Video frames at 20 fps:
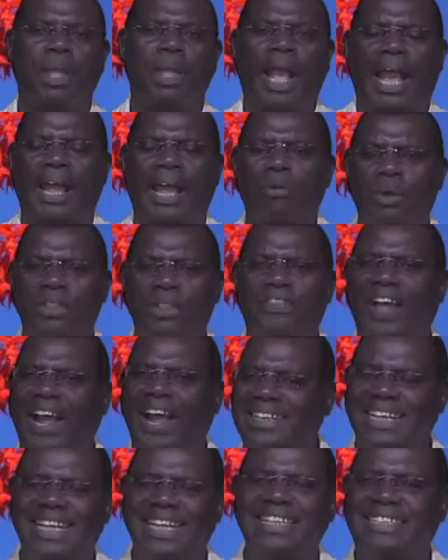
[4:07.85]
And with
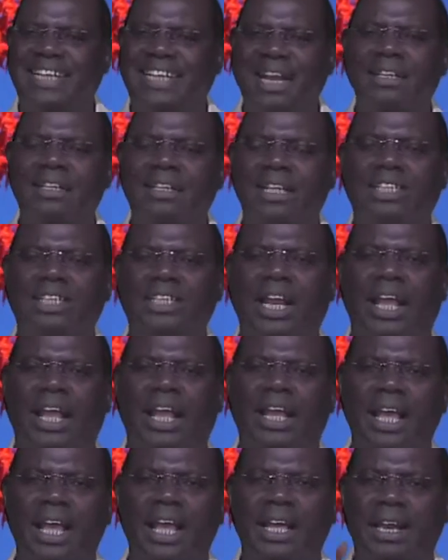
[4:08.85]
that he turned the sling,
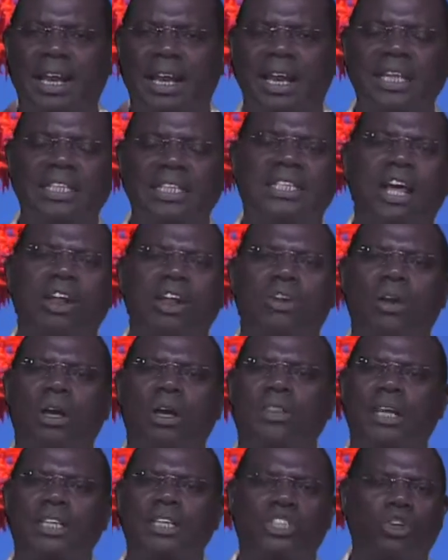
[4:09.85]
released
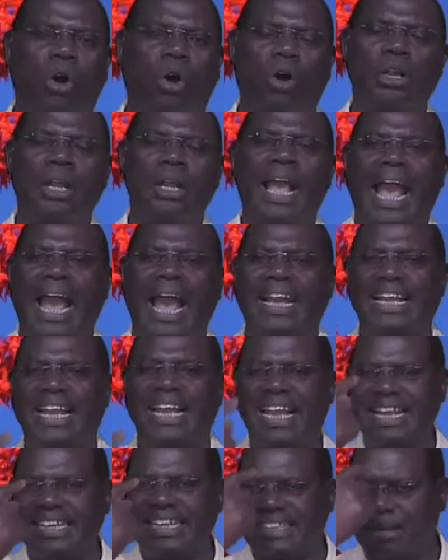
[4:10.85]
the stone, and
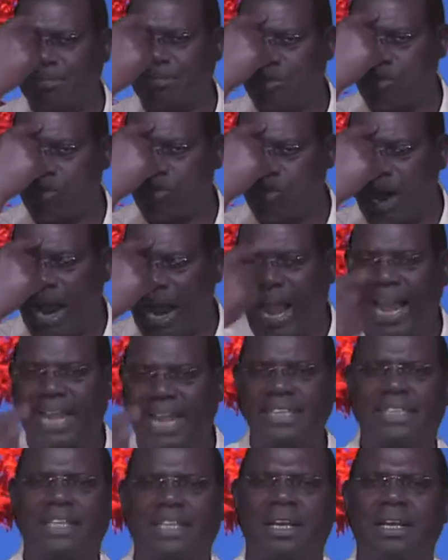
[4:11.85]
he hit him
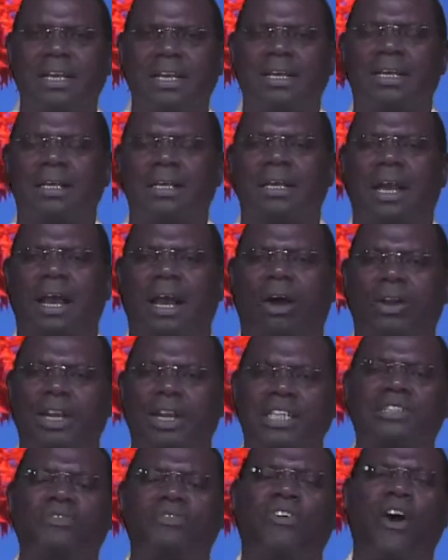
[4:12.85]
right on
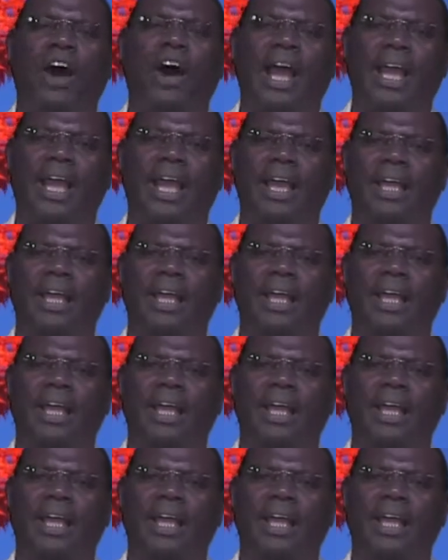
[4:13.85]
his forehead.